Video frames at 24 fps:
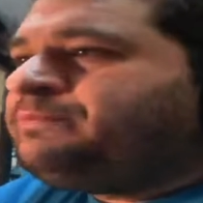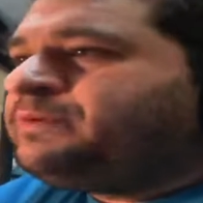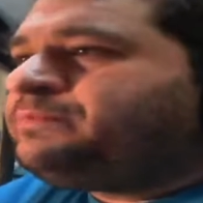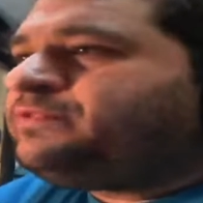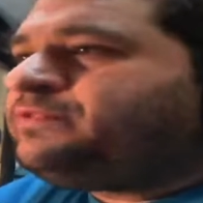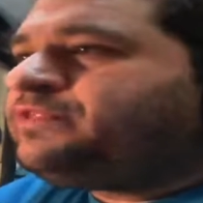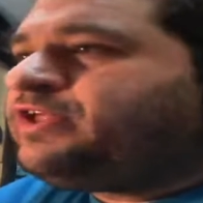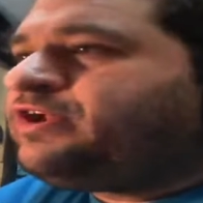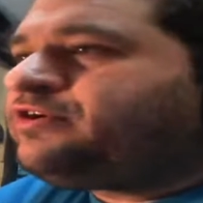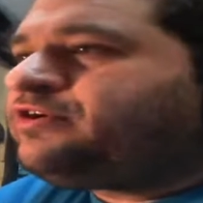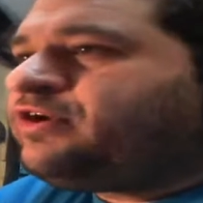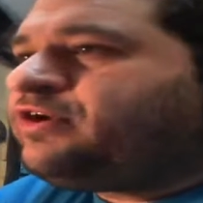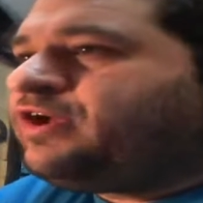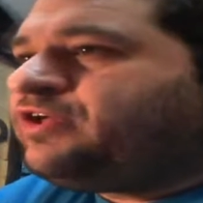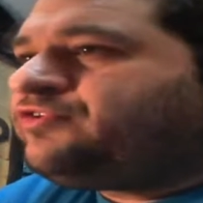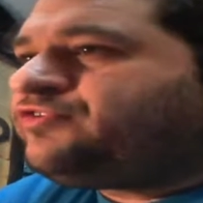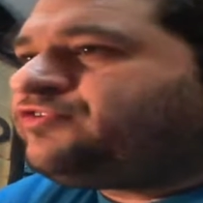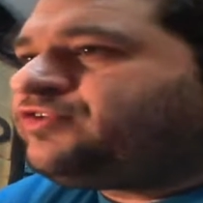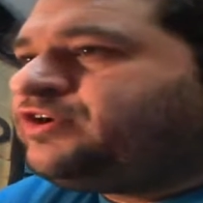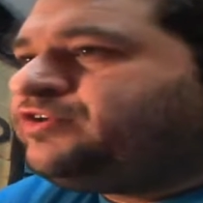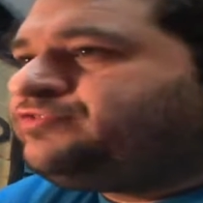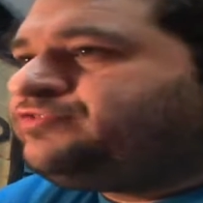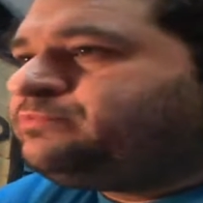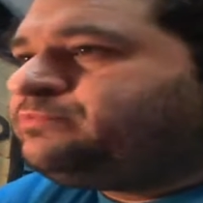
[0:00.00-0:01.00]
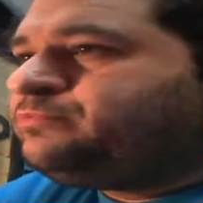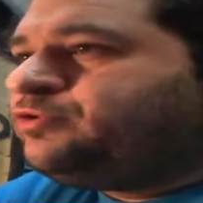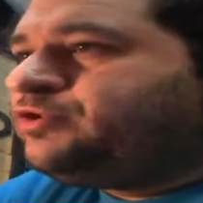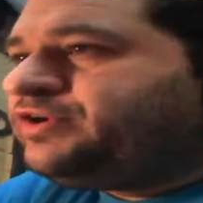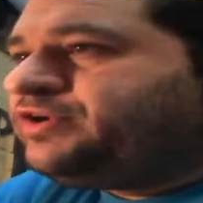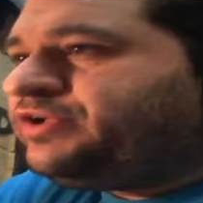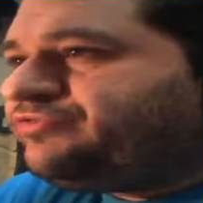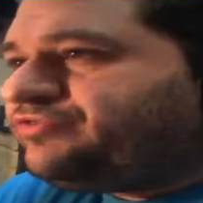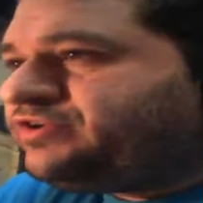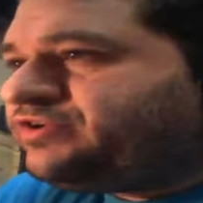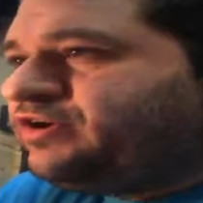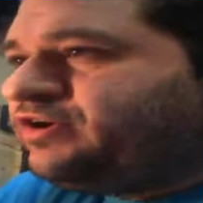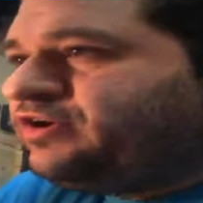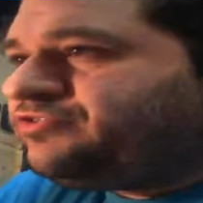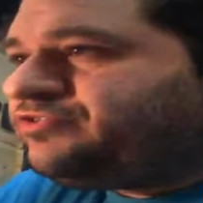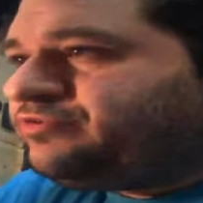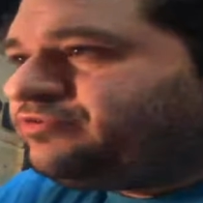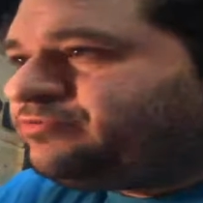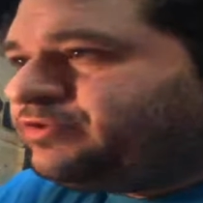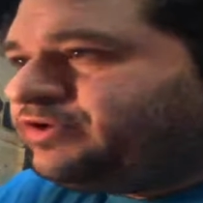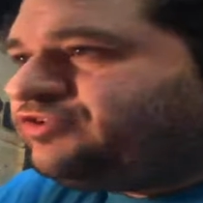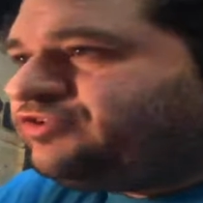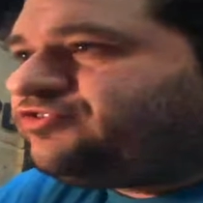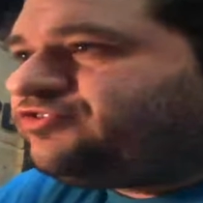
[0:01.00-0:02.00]
people that are crossed over more difficult
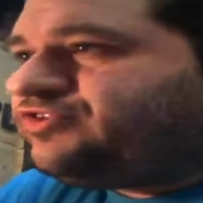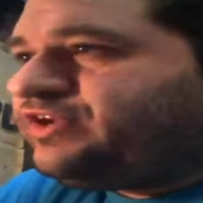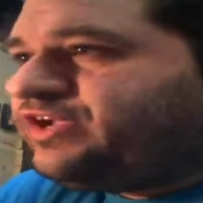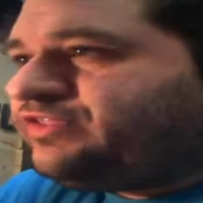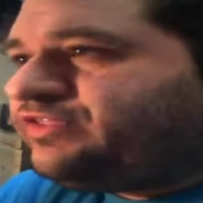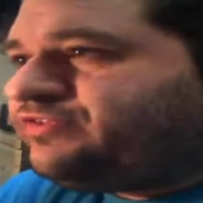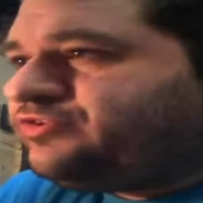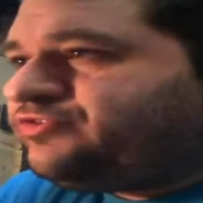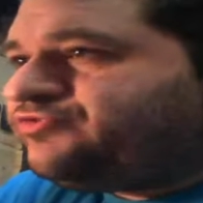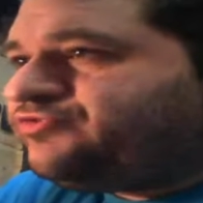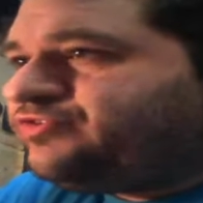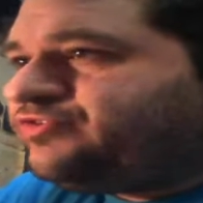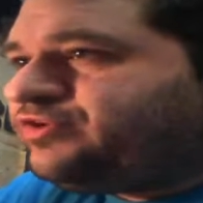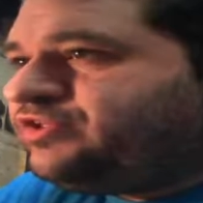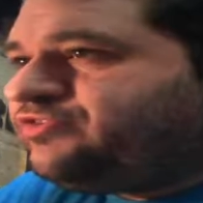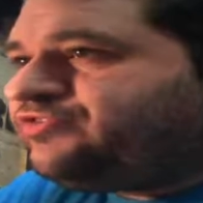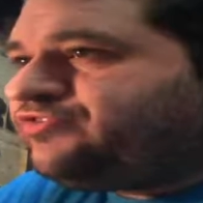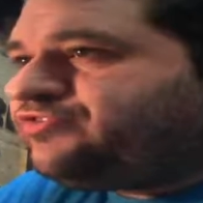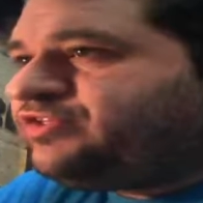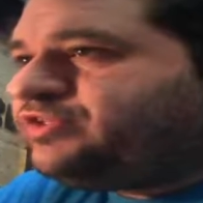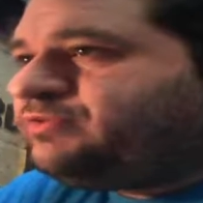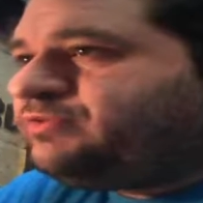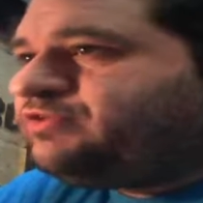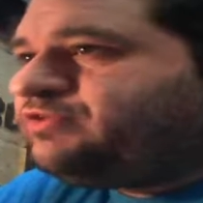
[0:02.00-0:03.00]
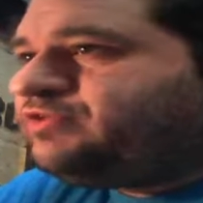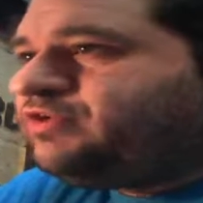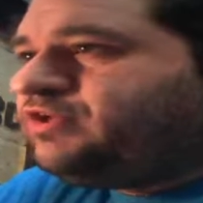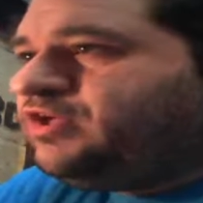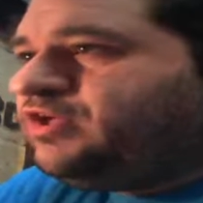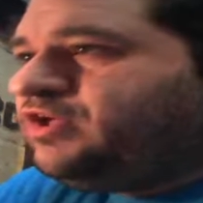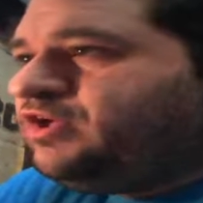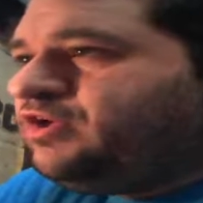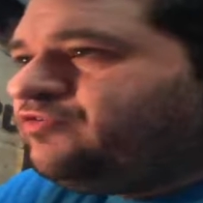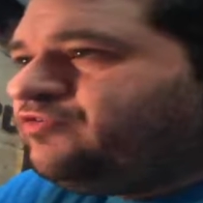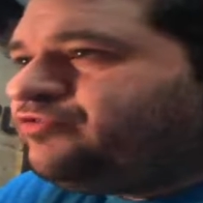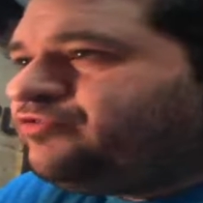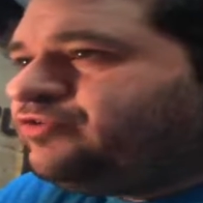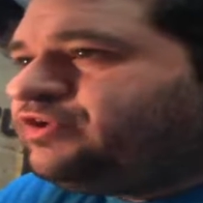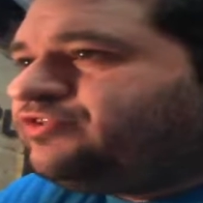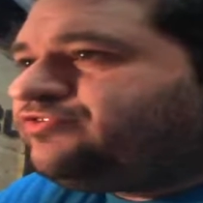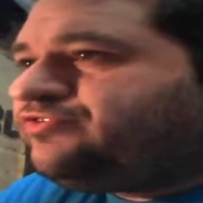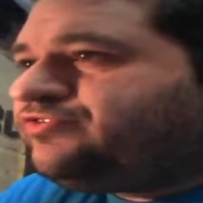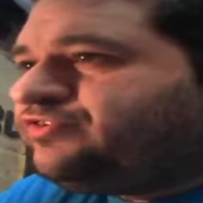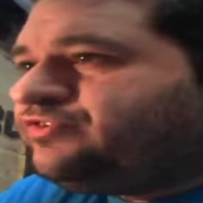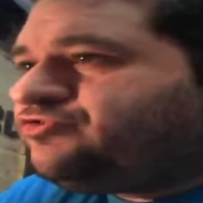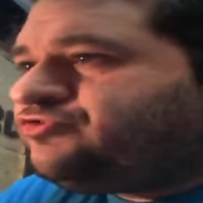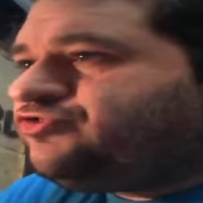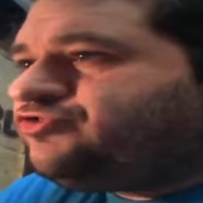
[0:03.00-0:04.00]
to reach than others? For
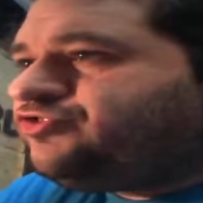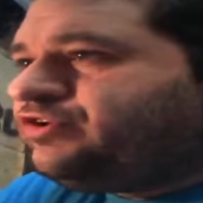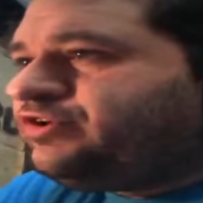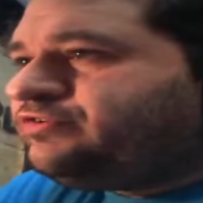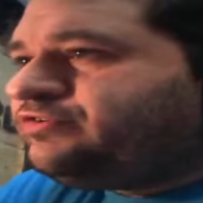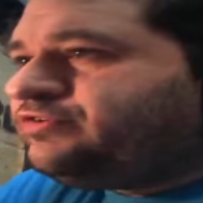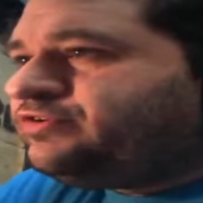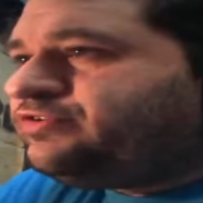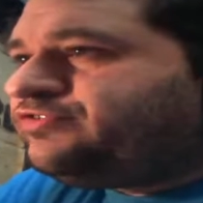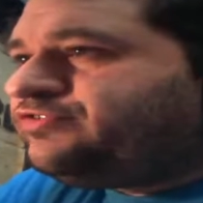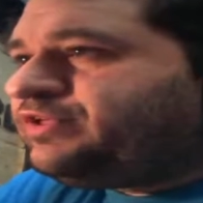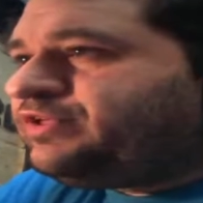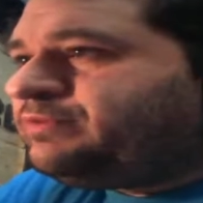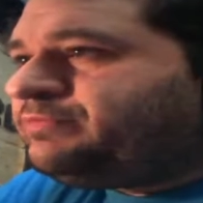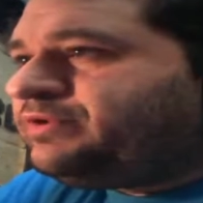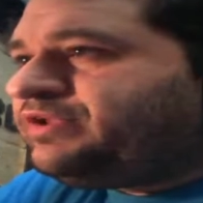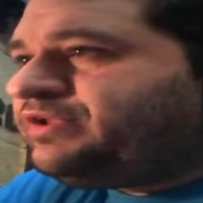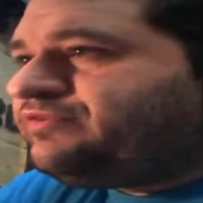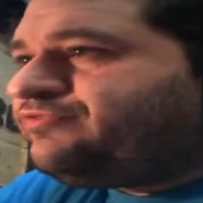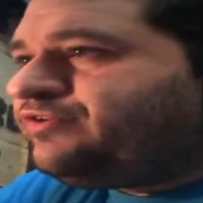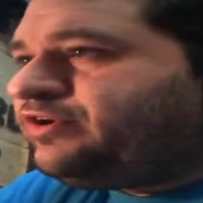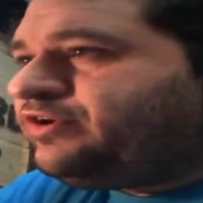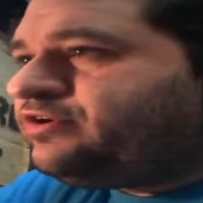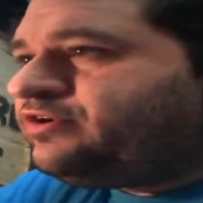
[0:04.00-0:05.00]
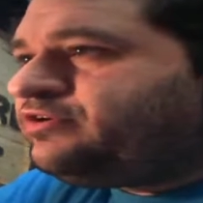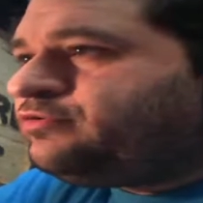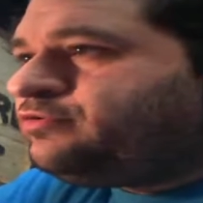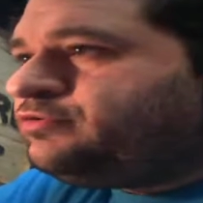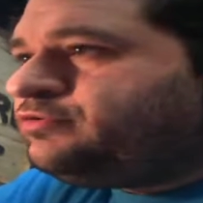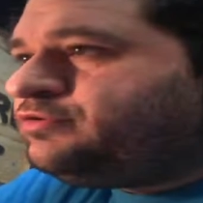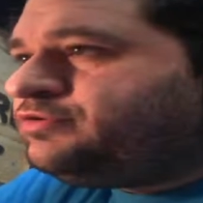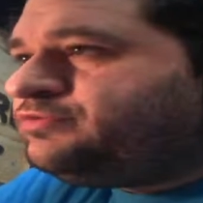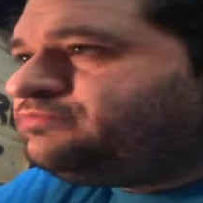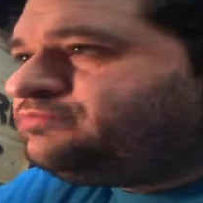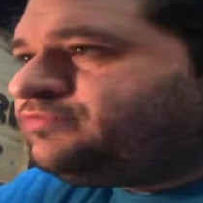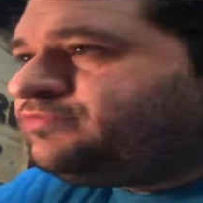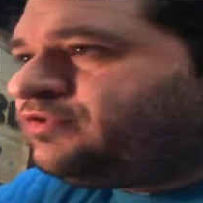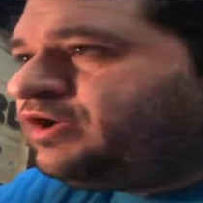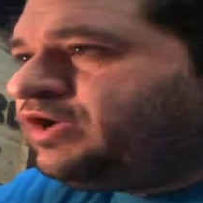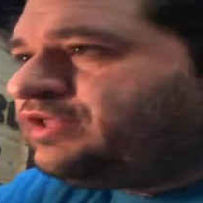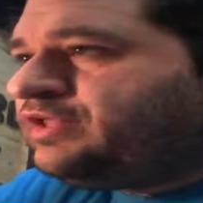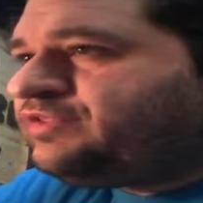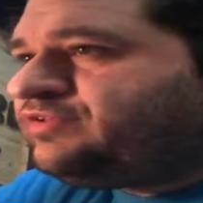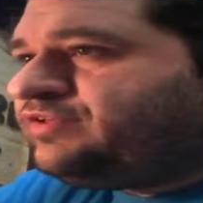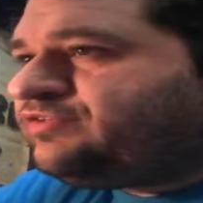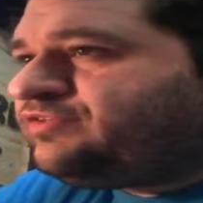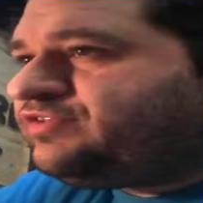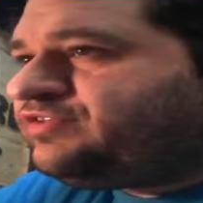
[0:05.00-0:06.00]
instance, children, somebody very old,
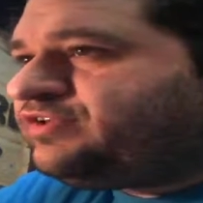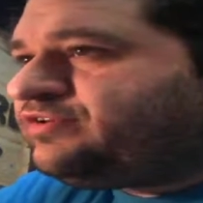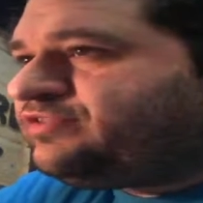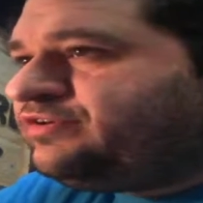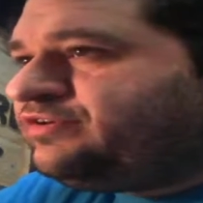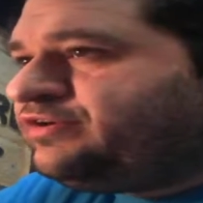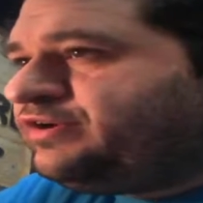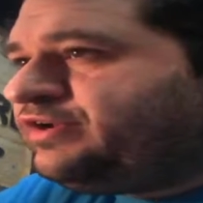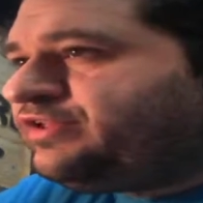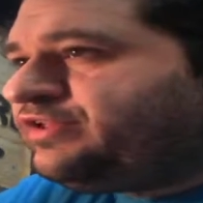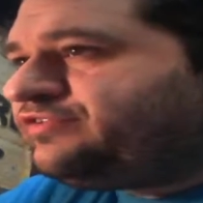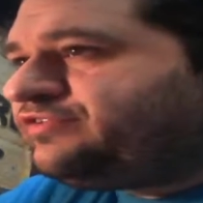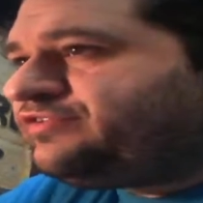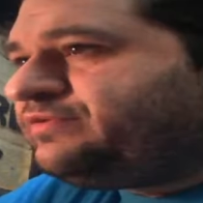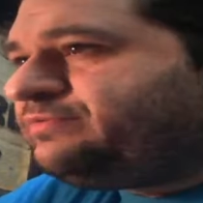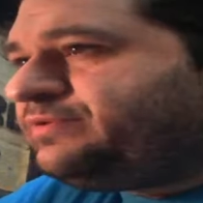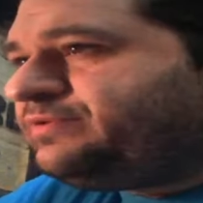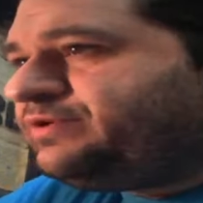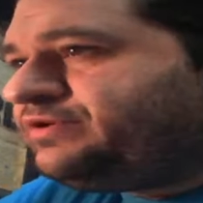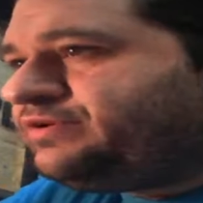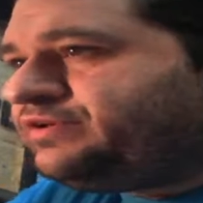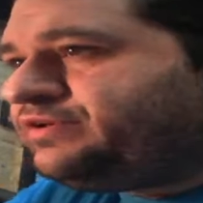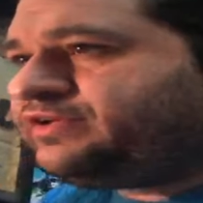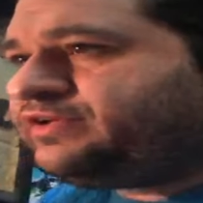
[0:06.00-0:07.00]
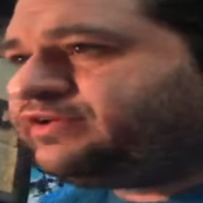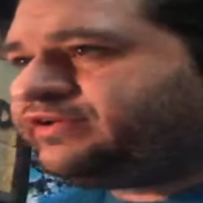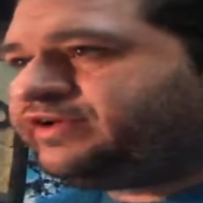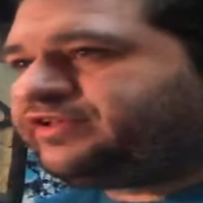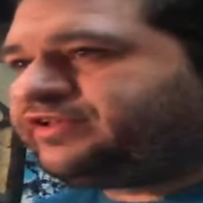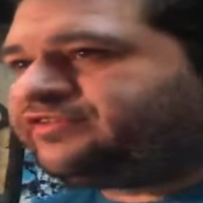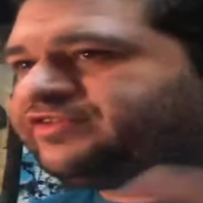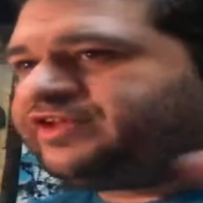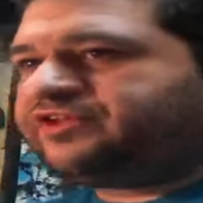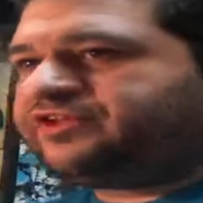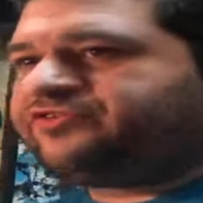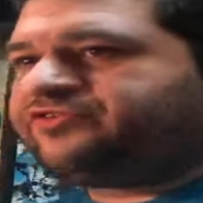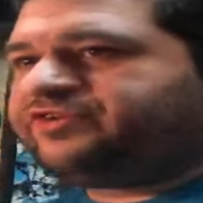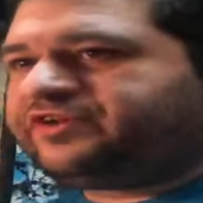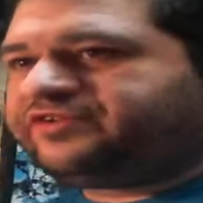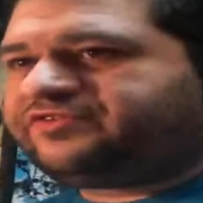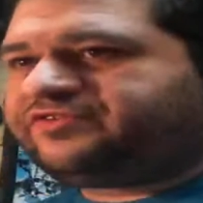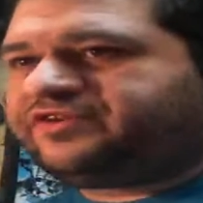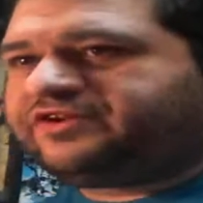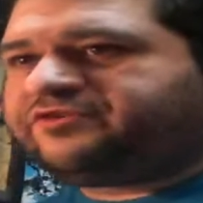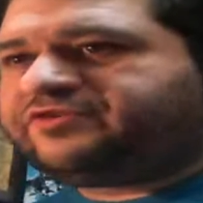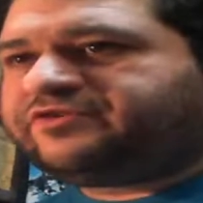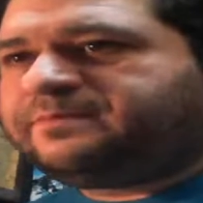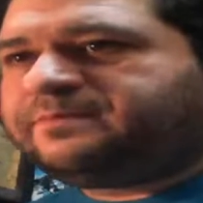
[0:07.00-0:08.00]
autistic, learning disability, etc.,
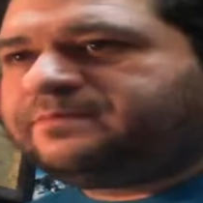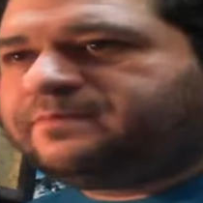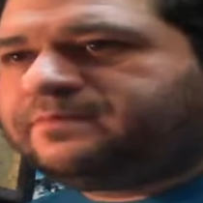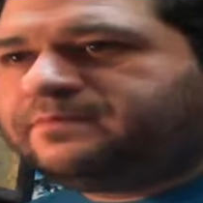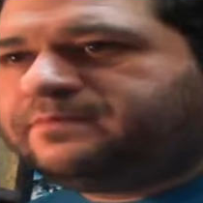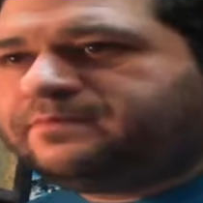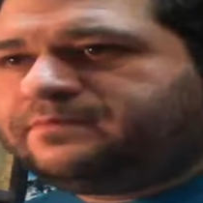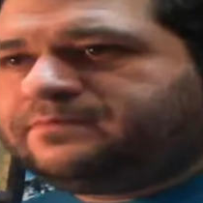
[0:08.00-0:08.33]
etc.